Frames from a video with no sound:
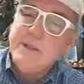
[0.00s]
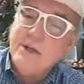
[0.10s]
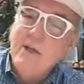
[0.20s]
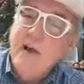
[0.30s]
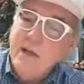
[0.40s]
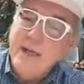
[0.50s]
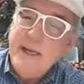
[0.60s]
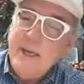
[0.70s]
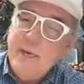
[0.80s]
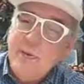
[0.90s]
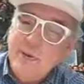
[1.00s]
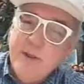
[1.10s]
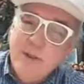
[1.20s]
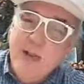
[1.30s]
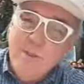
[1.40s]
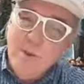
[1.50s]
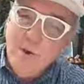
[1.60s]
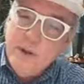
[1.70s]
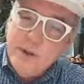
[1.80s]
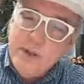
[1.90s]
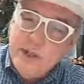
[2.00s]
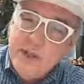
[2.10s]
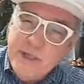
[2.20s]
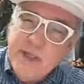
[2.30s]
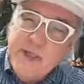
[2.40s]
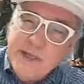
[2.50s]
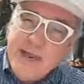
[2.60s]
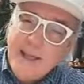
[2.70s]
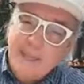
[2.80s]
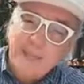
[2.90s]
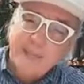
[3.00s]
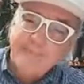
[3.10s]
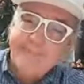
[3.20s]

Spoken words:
so he could be worth a lot more than just his salary.